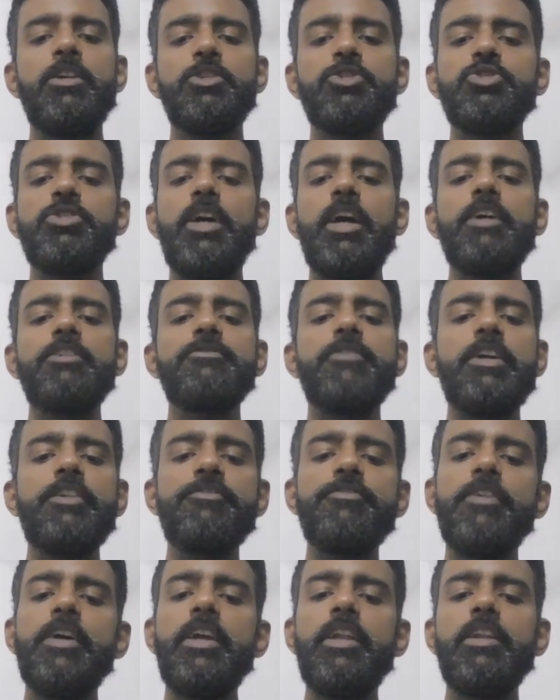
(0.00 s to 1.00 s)
So I have one
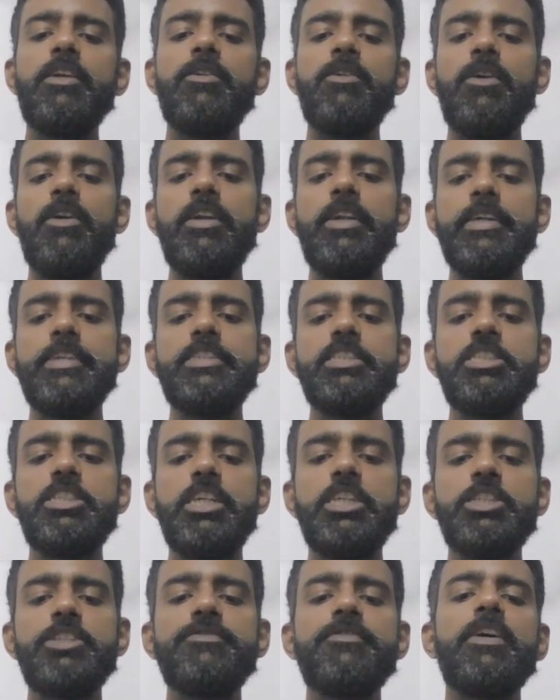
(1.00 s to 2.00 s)
file called as
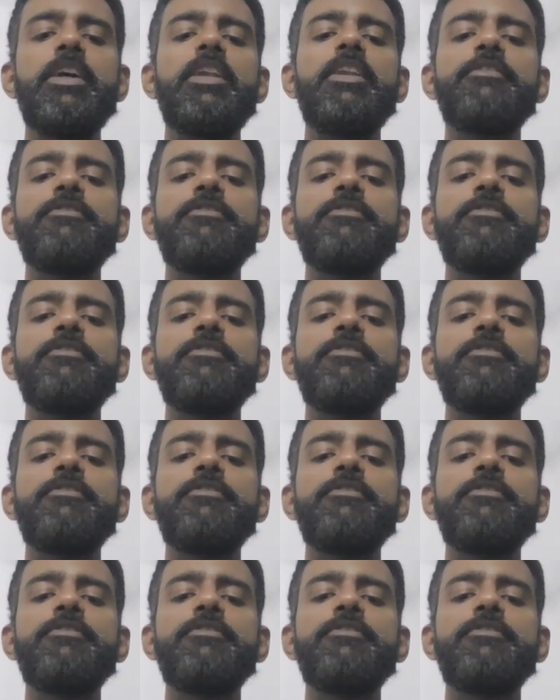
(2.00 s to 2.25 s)
test file.